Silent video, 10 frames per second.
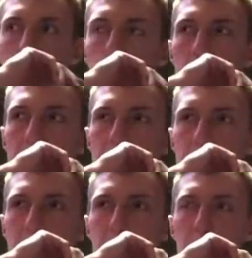what
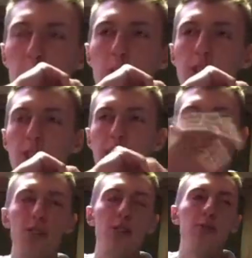people consider an
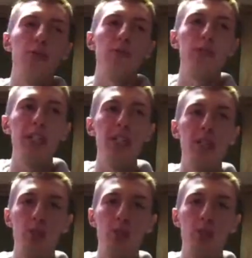extra 15